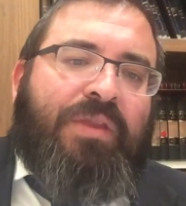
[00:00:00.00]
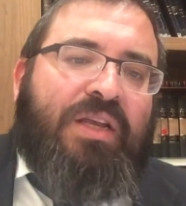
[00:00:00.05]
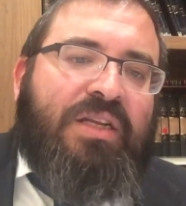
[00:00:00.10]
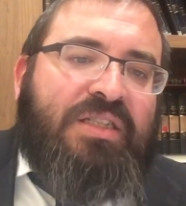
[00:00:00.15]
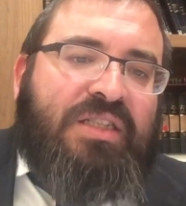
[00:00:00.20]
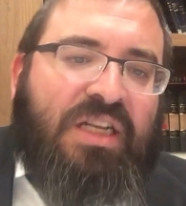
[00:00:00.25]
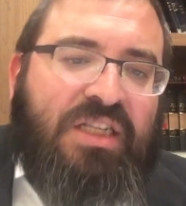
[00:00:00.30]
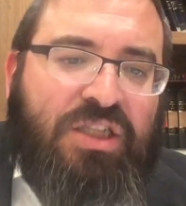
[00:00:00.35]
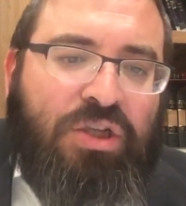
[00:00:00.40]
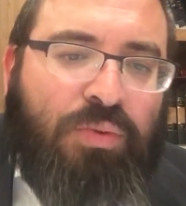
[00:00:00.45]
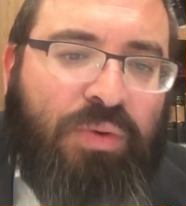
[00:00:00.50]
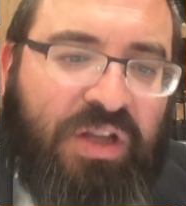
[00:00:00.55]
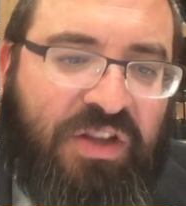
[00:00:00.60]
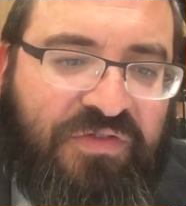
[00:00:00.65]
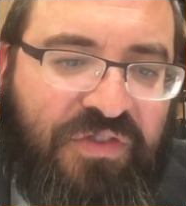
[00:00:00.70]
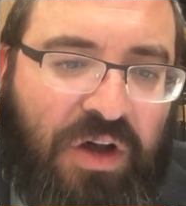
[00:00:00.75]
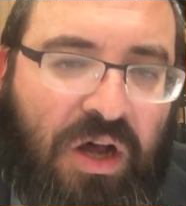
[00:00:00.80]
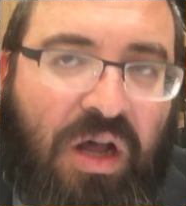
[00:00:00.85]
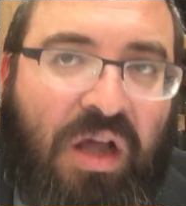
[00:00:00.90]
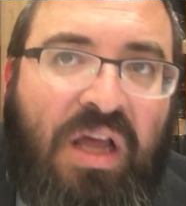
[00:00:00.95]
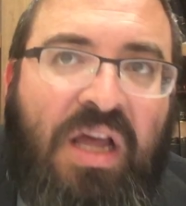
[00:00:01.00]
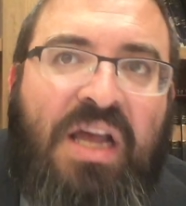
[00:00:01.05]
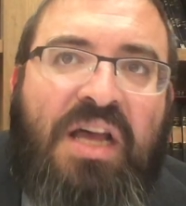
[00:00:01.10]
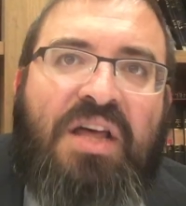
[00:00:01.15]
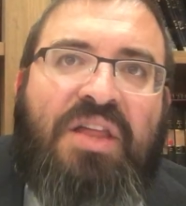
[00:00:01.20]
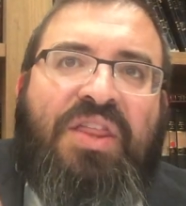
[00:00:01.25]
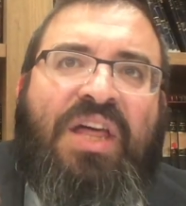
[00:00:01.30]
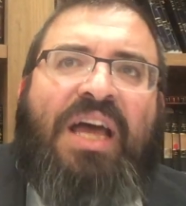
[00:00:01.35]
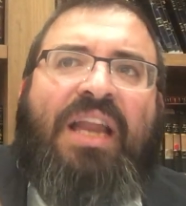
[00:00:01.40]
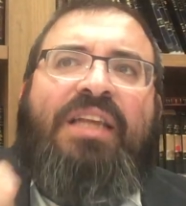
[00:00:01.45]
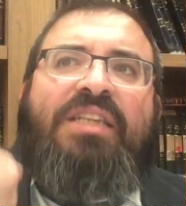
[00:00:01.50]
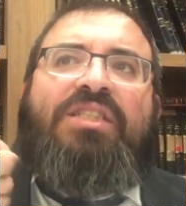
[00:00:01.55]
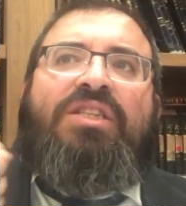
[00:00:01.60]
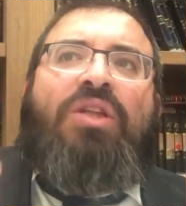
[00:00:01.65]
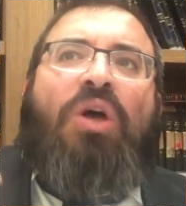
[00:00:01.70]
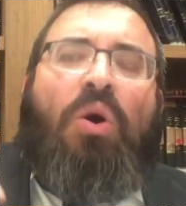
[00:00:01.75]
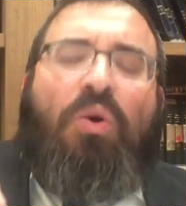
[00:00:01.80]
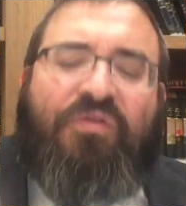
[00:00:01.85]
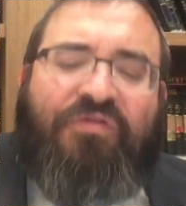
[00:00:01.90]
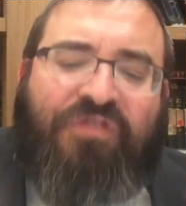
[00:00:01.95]
says the Ritva. That is
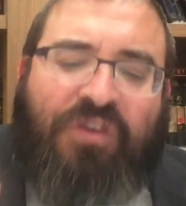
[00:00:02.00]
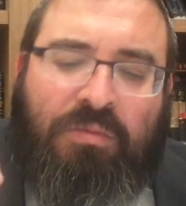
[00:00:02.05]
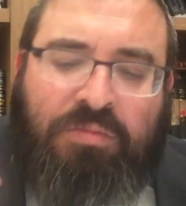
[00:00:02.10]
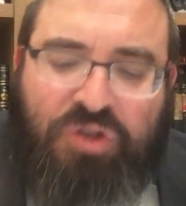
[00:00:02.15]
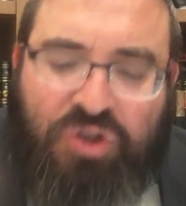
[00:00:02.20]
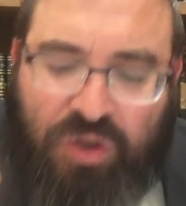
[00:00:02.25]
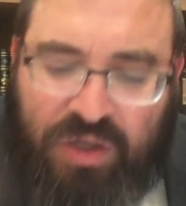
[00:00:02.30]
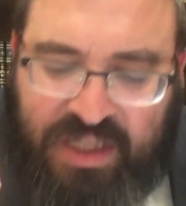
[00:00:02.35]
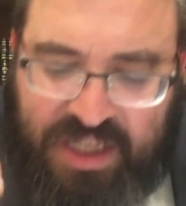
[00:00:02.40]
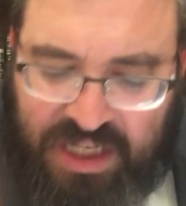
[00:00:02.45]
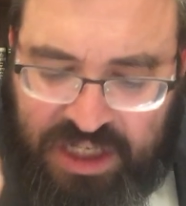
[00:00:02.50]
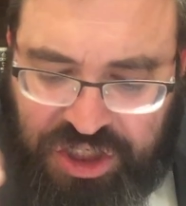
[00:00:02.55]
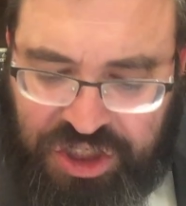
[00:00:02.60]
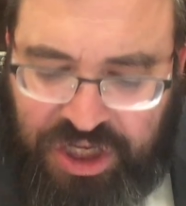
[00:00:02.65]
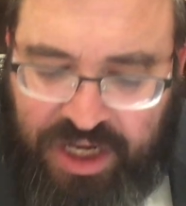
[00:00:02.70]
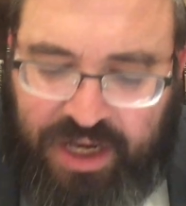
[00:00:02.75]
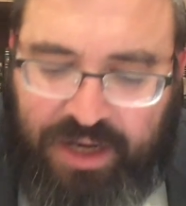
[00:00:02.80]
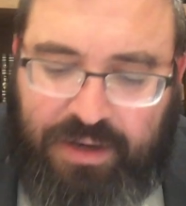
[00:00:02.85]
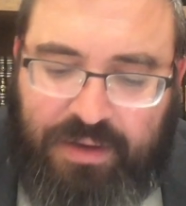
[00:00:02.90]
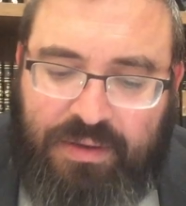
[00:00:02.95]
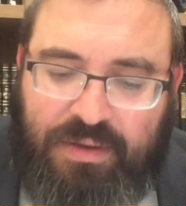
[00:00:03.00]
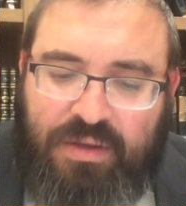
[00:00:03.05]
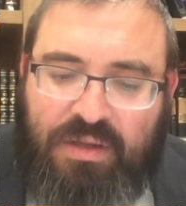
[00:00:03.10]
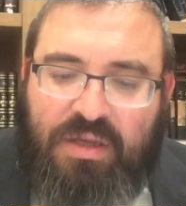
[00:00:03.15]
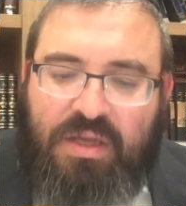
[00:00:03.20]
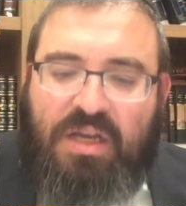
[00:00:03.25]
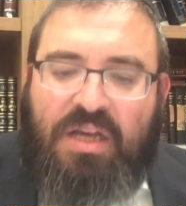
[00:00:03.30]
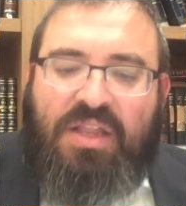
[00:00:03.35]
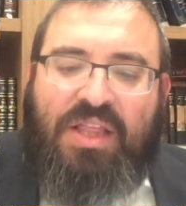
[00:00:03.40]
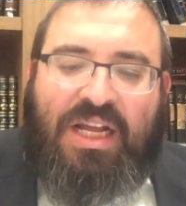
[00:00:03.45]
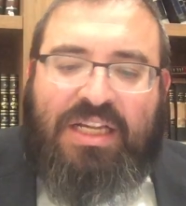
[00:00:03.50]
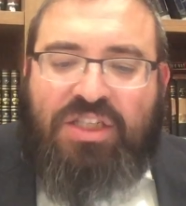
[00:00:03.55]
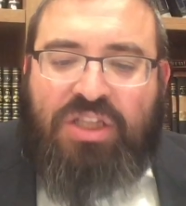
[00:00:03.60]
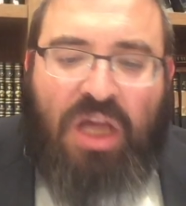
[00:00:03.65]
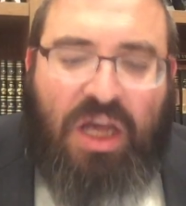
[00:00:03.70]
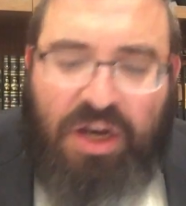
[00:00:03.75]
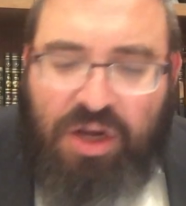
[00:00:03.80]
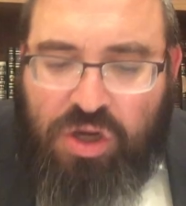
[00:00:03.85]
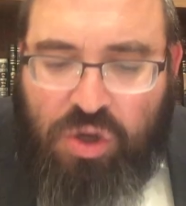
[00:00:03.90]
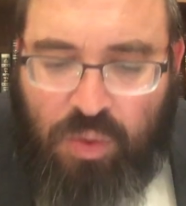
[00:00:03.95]
known from tradition. That's
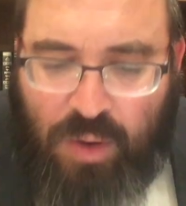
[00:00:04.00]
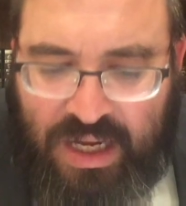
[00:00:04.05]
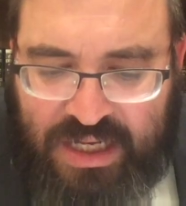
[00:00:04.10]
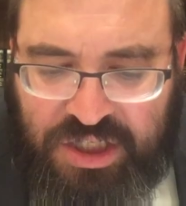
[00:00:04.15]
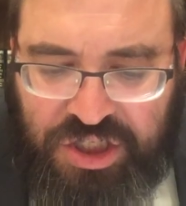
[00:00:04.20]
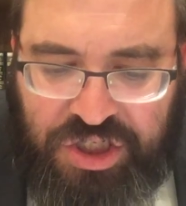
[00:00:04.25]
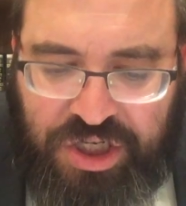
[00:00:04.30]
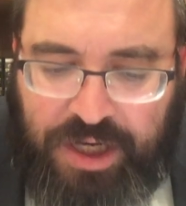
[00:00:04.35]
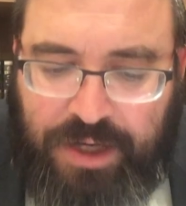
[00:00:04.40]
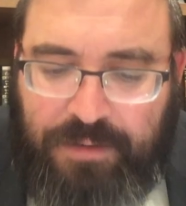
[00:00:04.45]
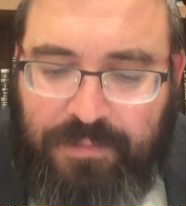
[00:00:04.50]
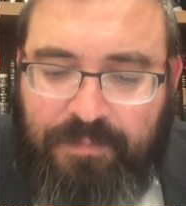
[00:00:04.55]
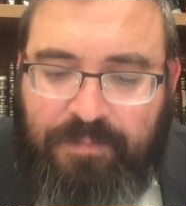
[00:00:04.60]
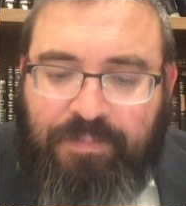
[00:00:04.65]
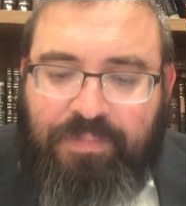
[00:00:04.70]
not a question.